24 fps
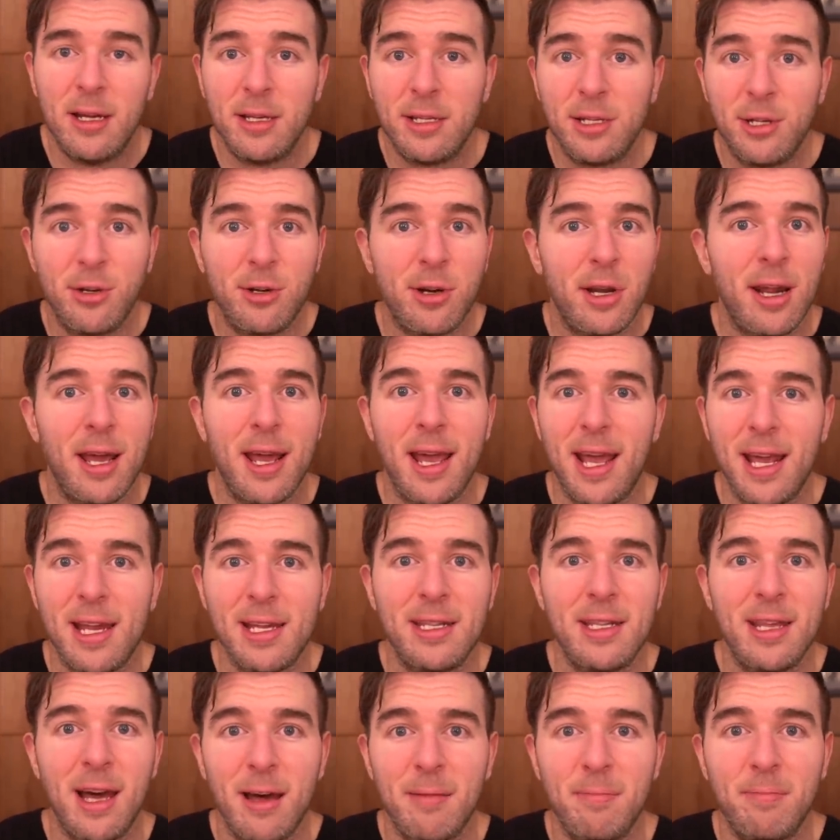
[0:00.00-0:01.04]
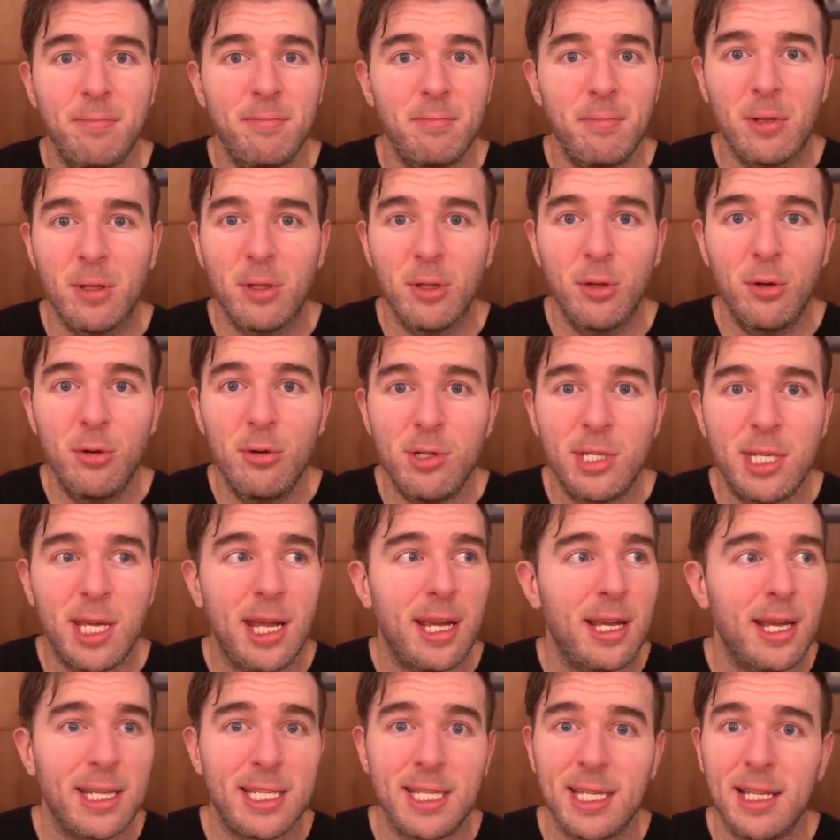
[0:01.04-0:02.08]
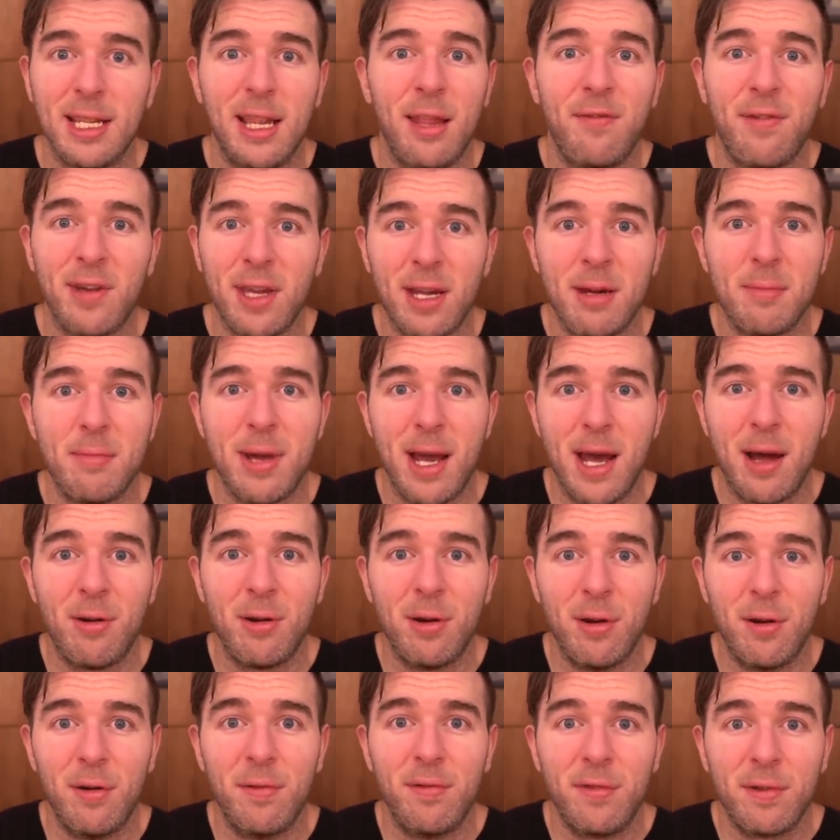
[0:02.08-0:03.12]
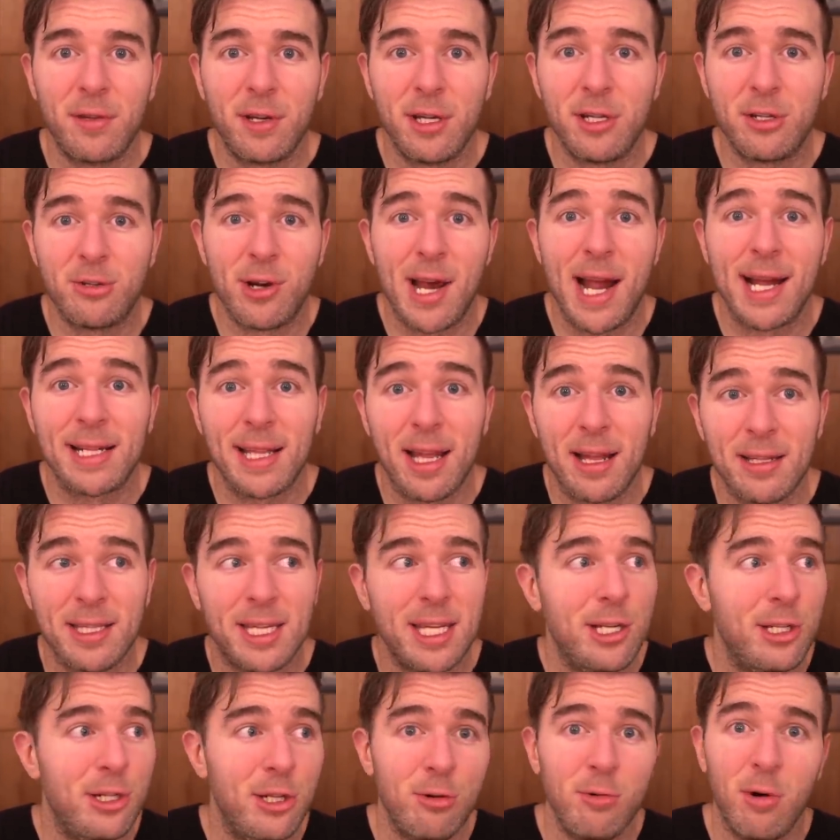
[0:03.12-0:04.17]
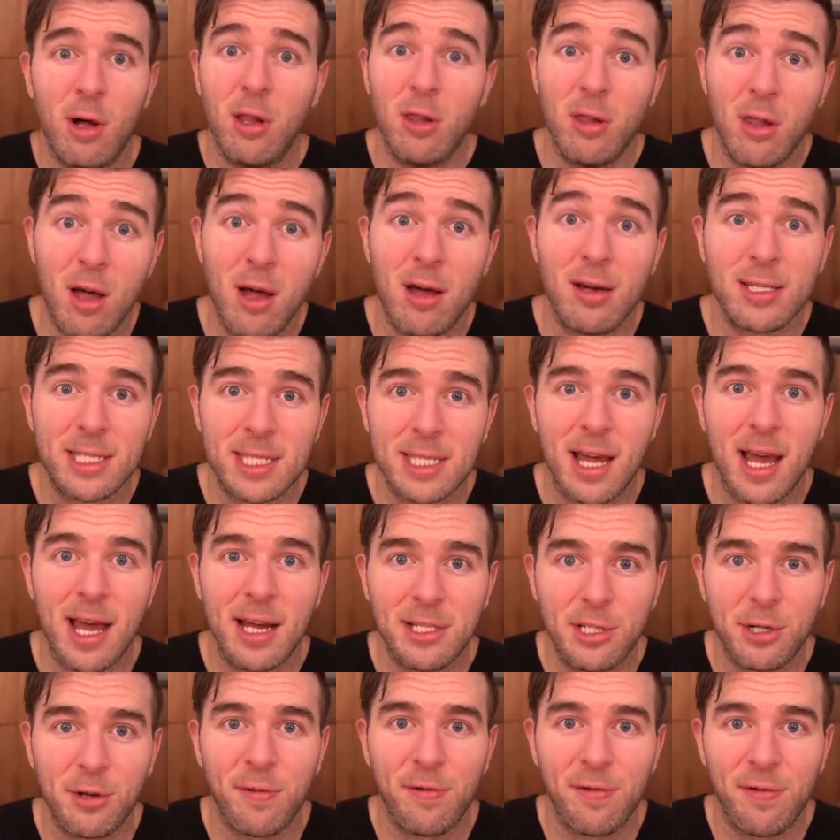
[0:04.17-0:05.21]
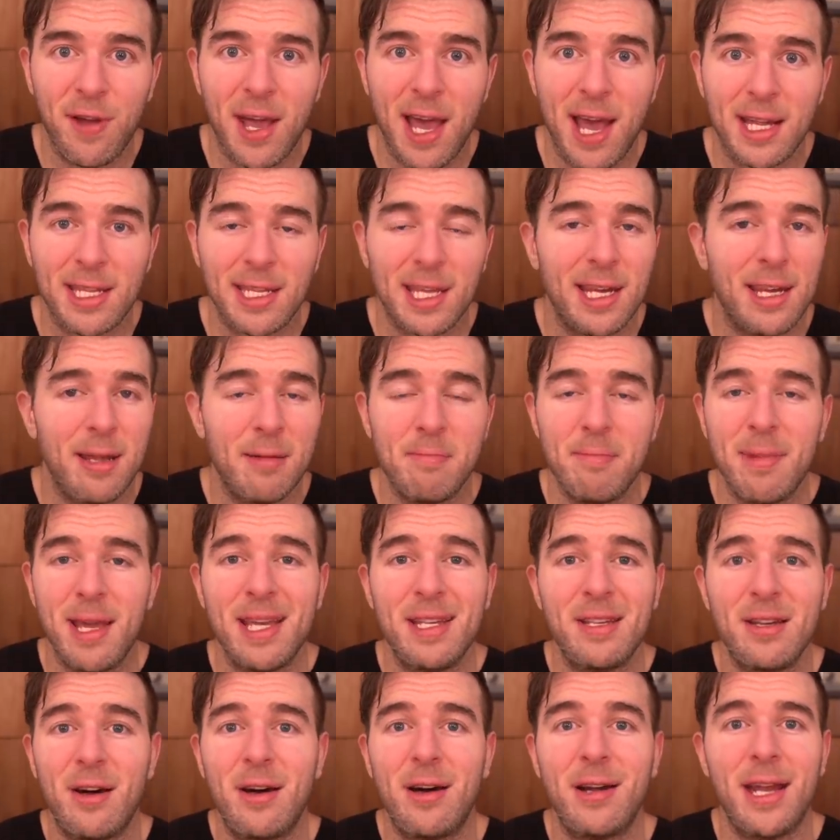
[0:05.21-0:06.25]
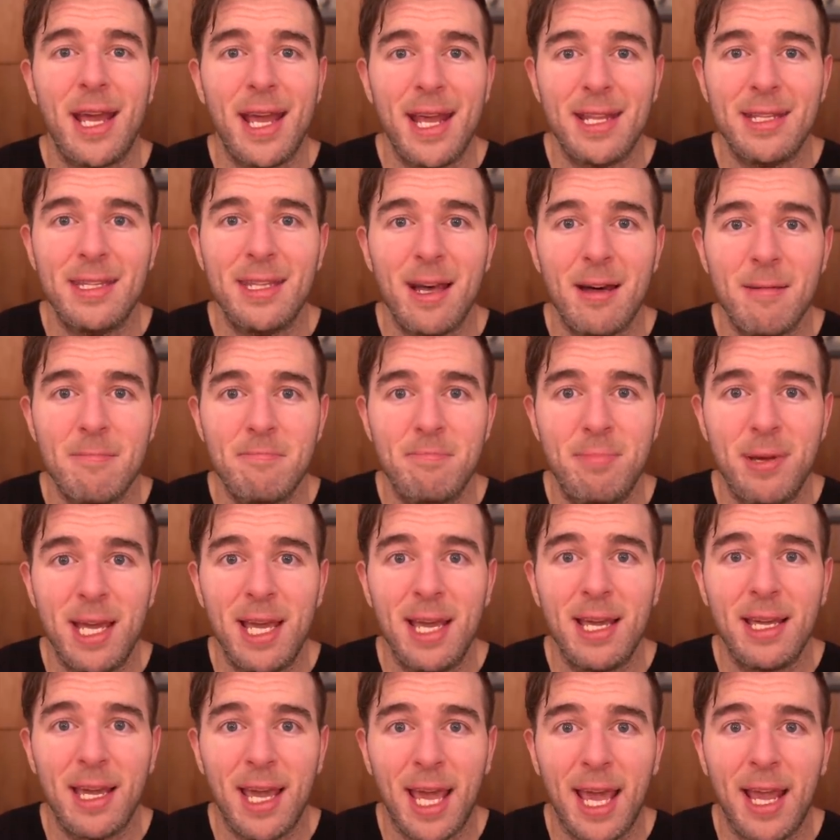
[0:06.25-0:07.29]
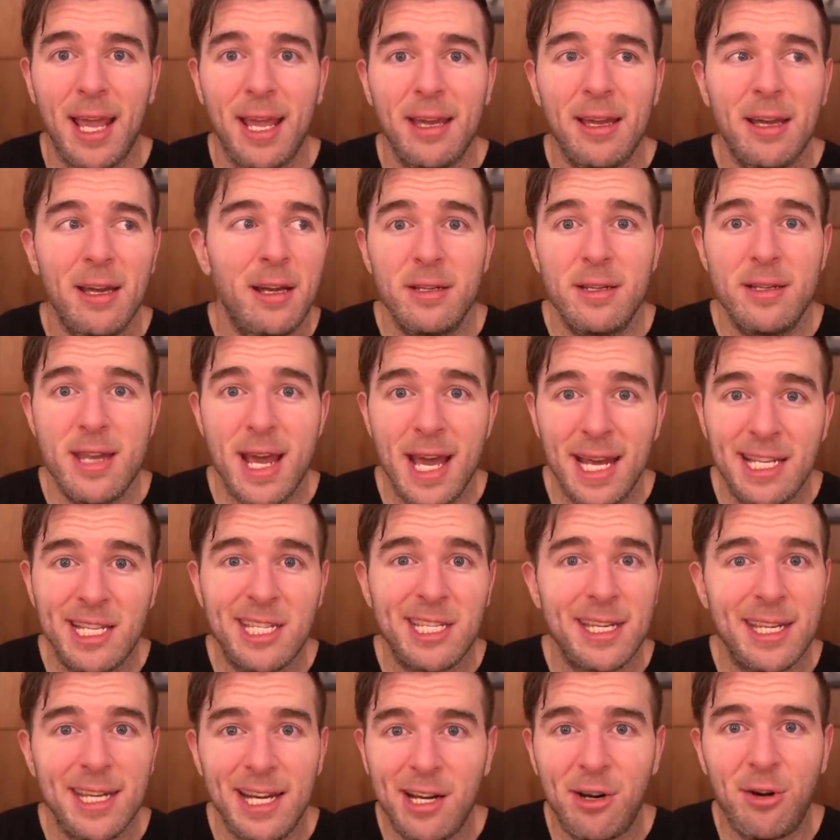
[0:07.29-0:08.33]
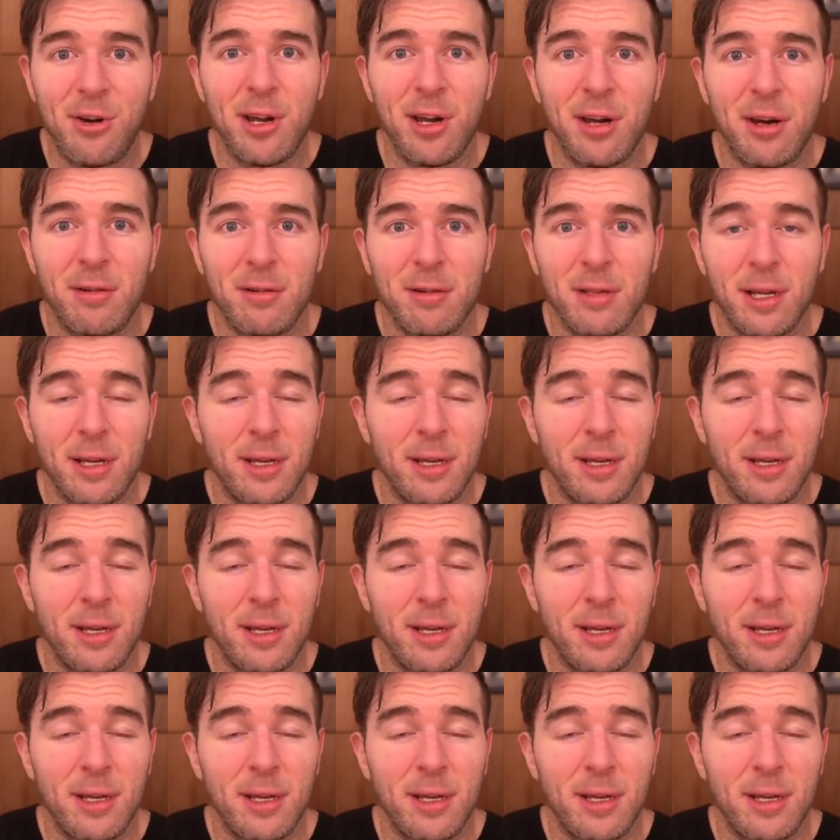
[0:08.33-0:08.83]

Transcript: you're gonna end up losing a significant amount of contractile tissue alongside your fat. And it may not end up being a nice scenario.